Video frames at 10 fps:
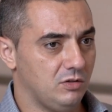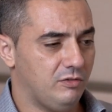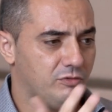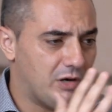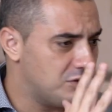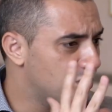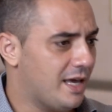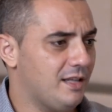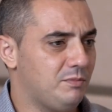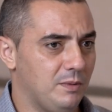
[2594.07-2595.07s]
If we
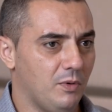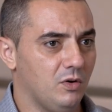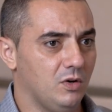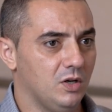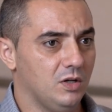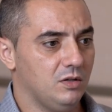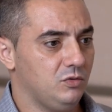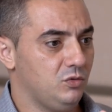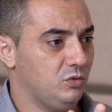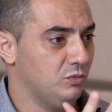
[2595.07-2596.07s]
educate people
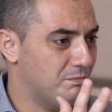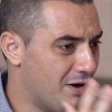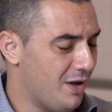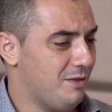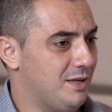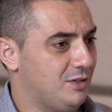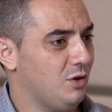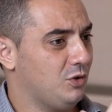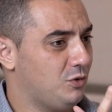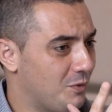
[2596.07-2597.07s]
to buy better,
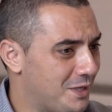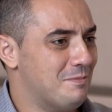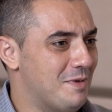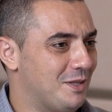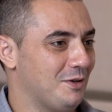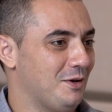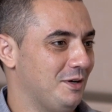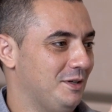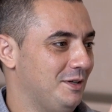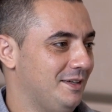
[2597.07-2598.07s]
to eat better,
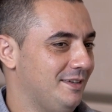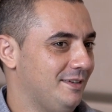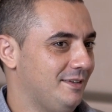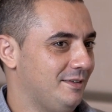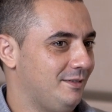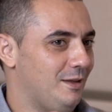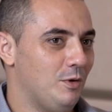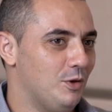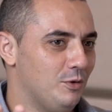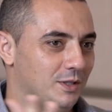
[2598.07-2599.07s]
they will
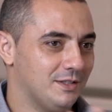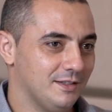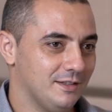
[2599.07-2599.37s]
do it.